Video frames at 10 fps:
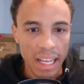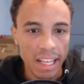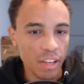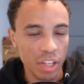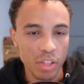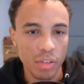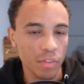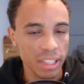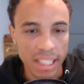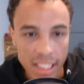You can use it
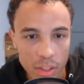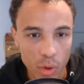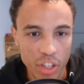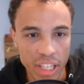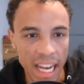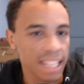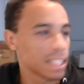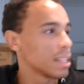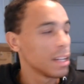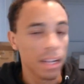for Discord
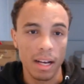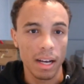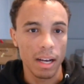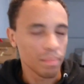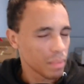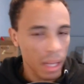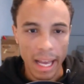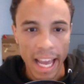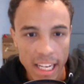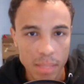chats,
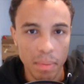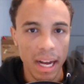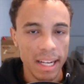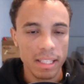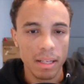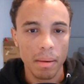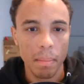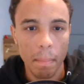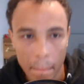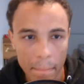Xbox,
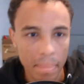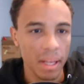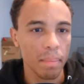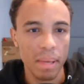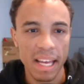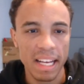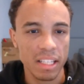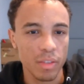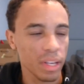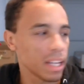
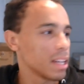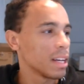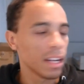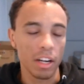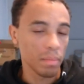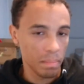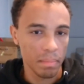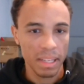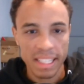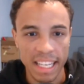PS3 or
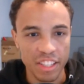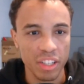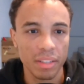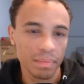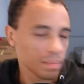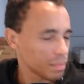PlayStation.